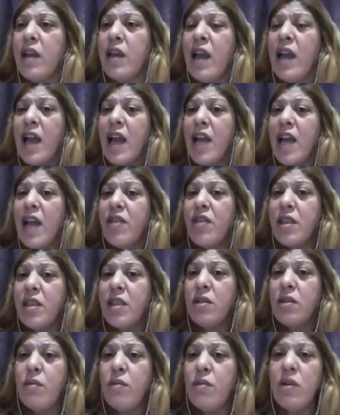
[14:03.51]
and this
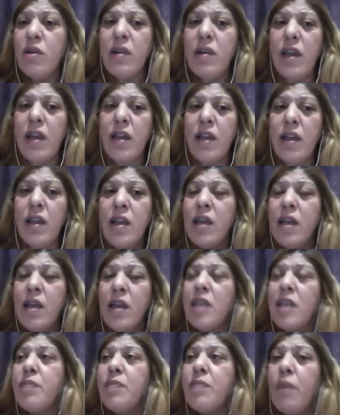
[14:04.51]
remodeling is
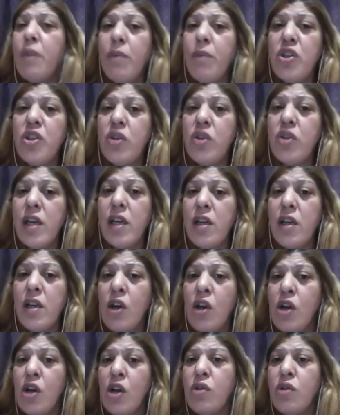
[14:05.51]
proportional
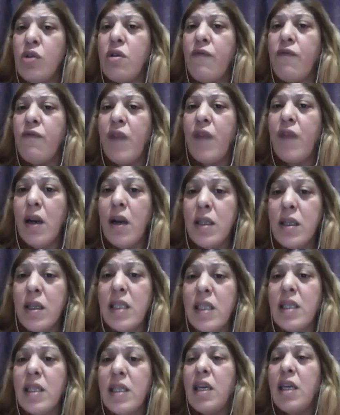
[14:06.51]
to the
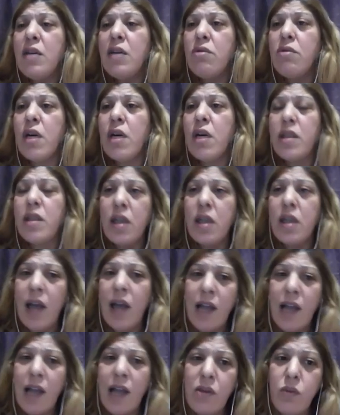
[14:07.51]
velocity gradient
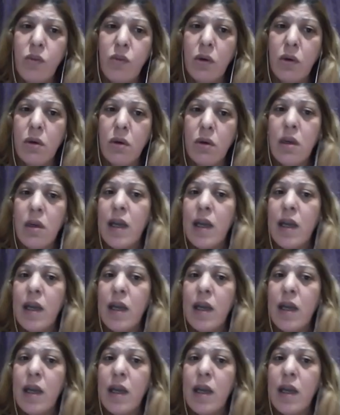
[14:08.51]
at the wall,